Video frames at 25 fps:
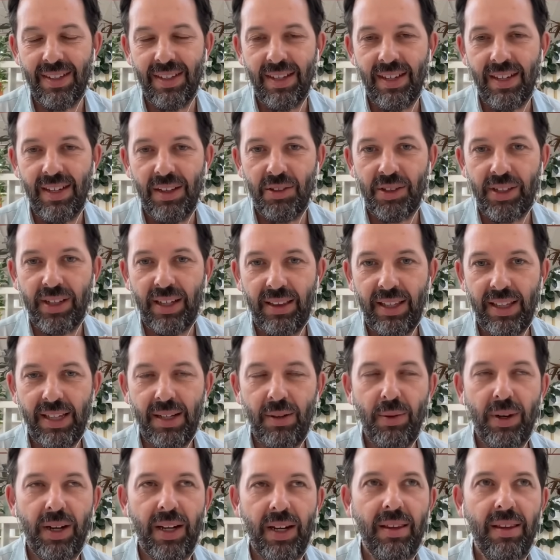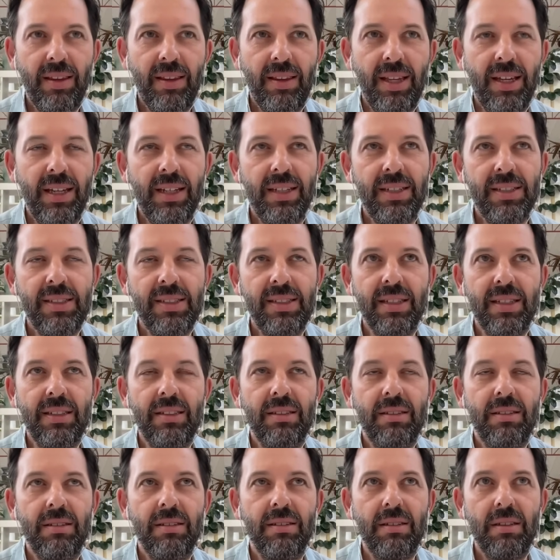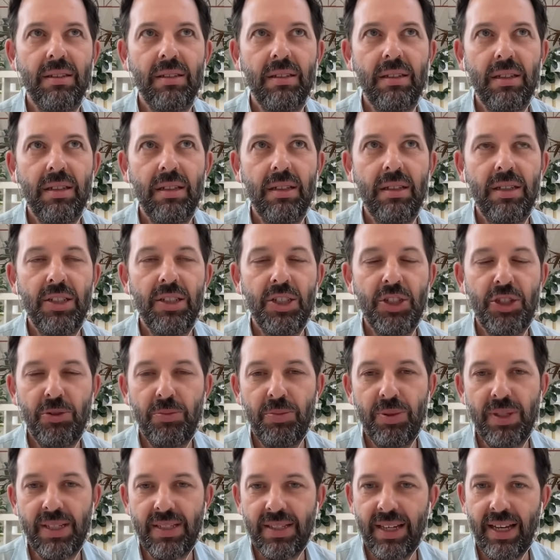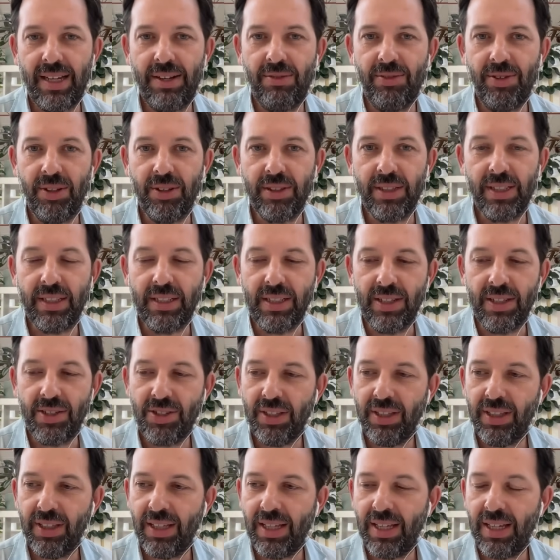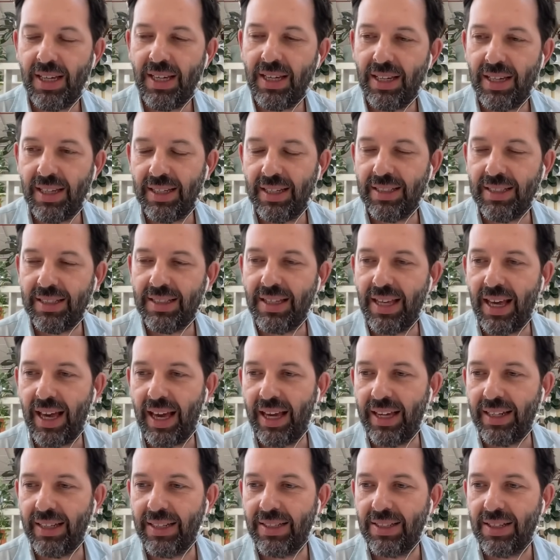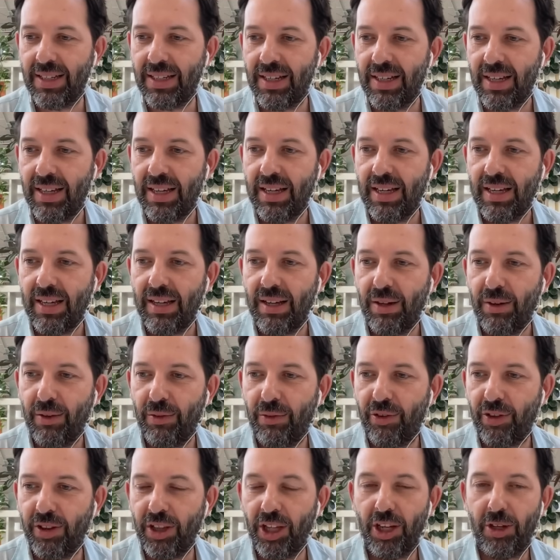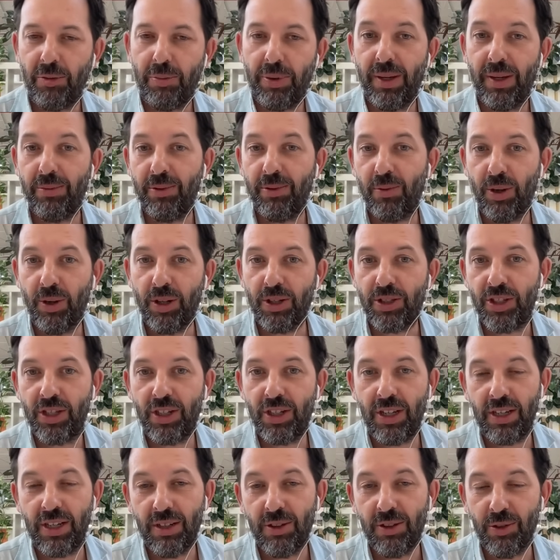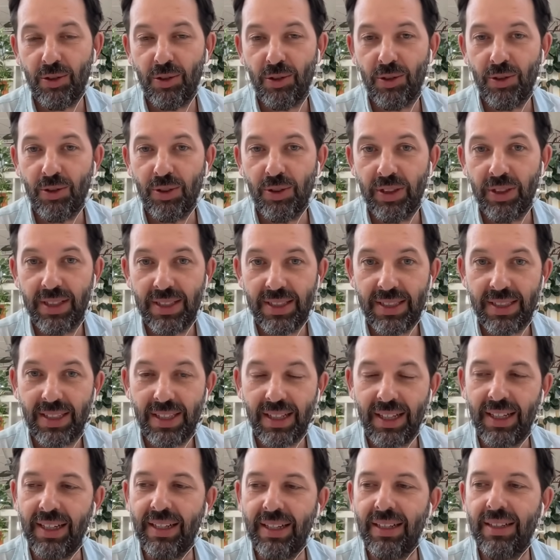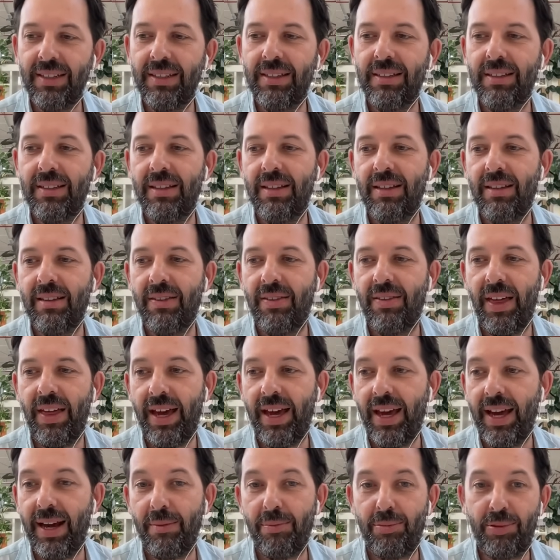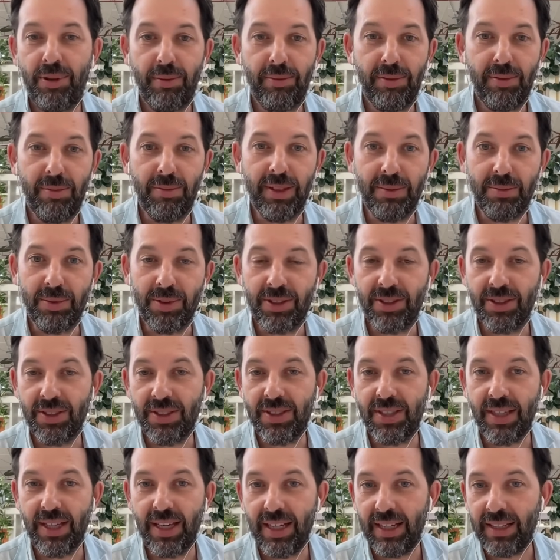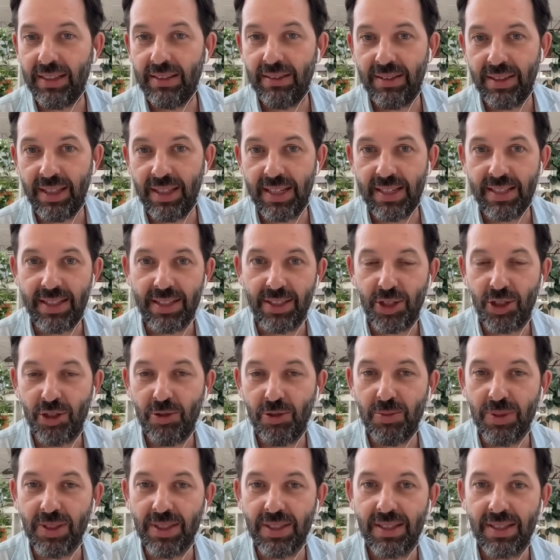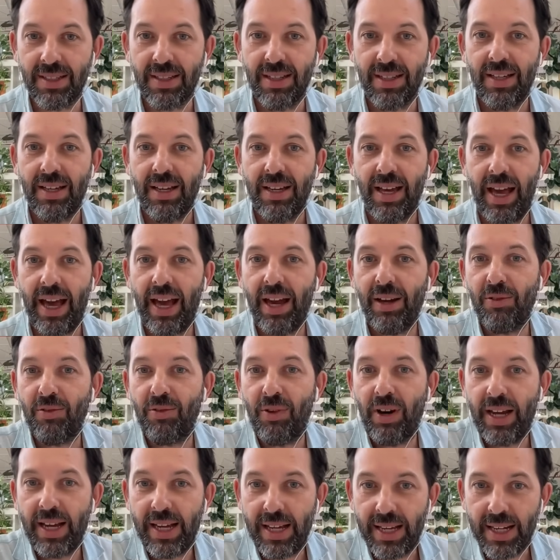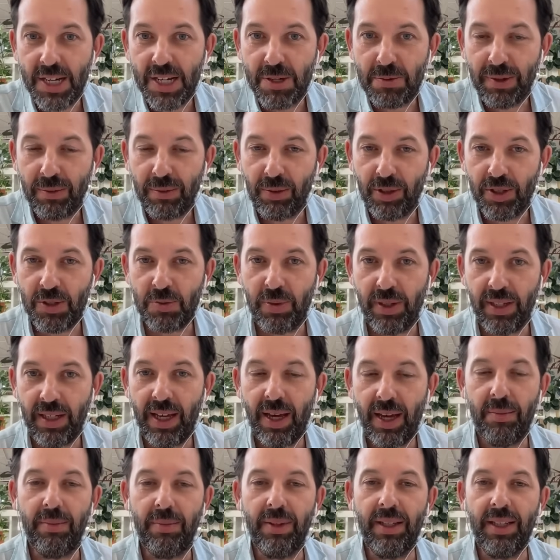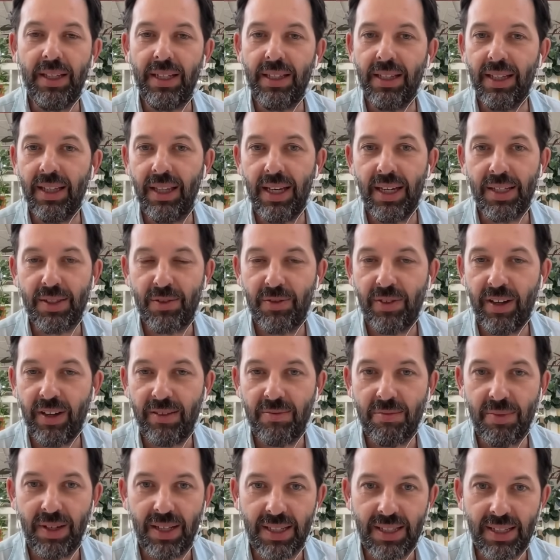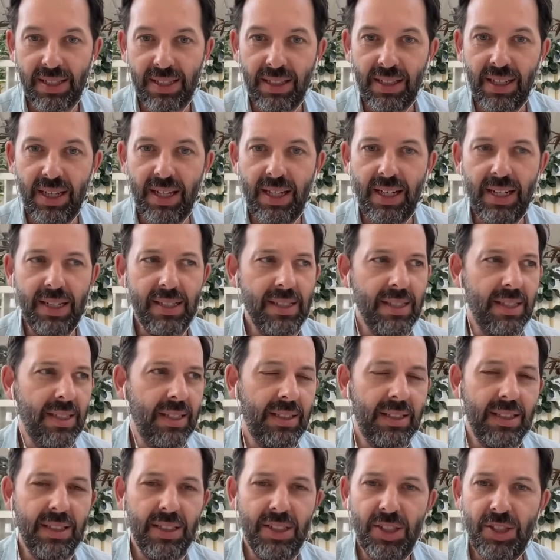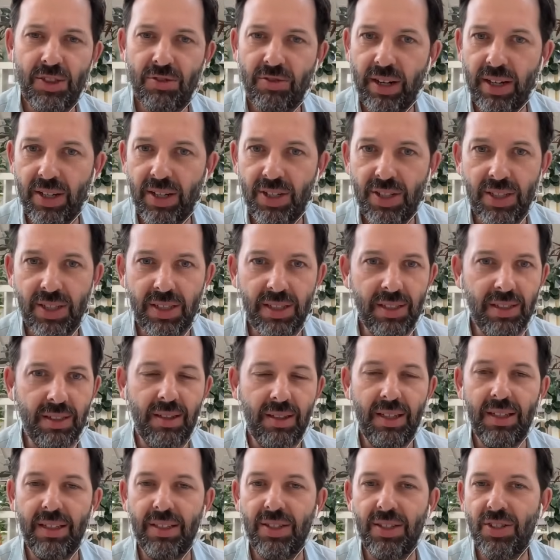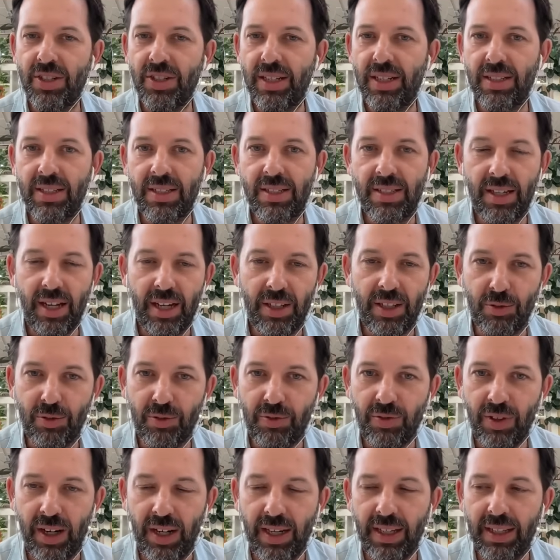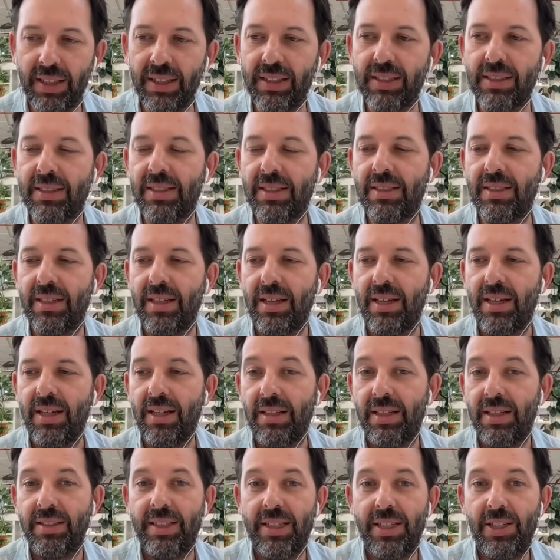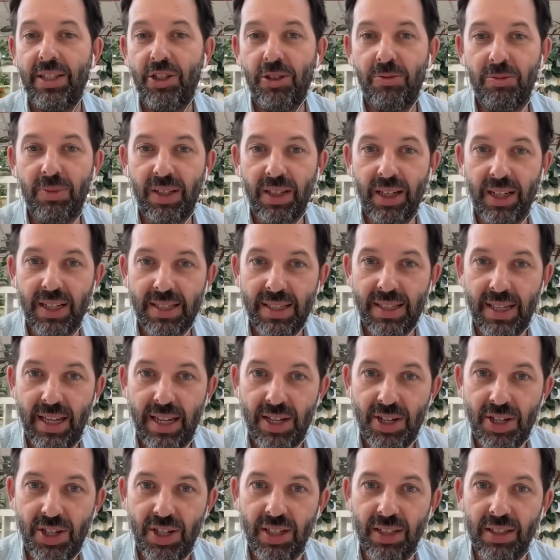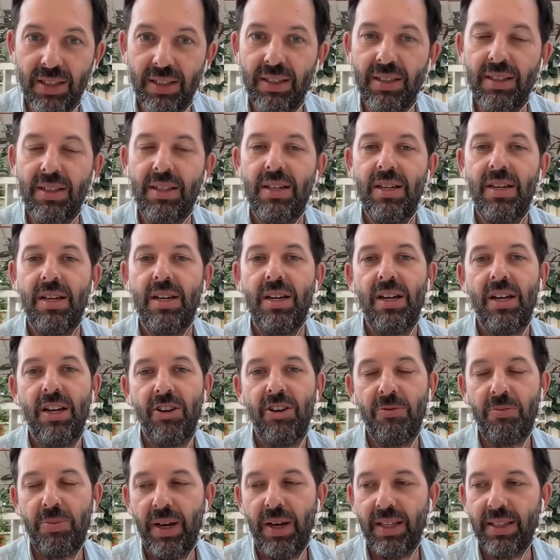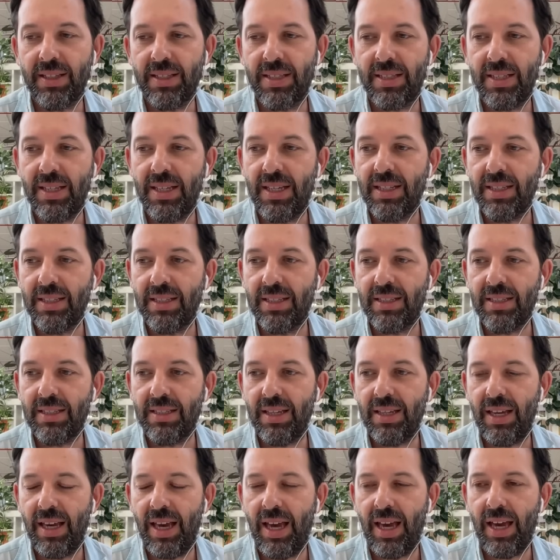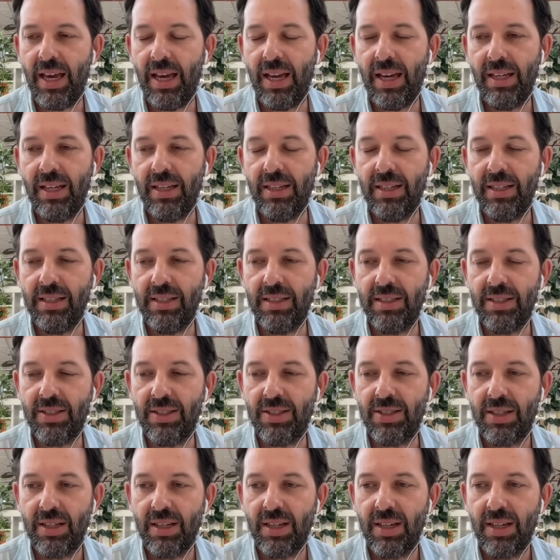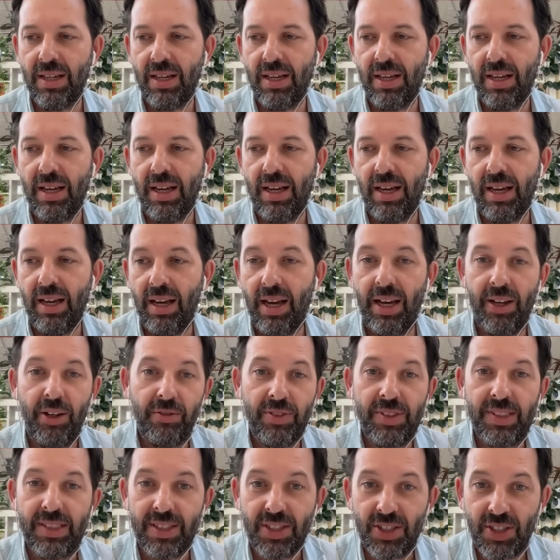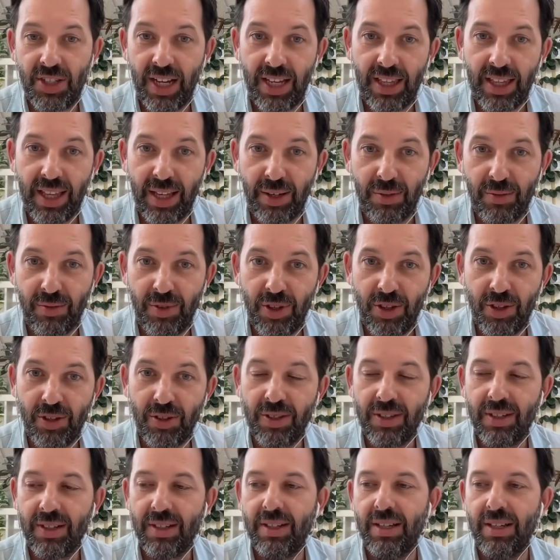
Look, I think one of the things that should be said really initially is that for a lot of people watching or listening, they are probably, because they're decent humans, outraged by what's been happening in the last 5 months in Gaza, the destruction, the genocidal violence, the dehumanization of Palestinians. And I obviously share that view.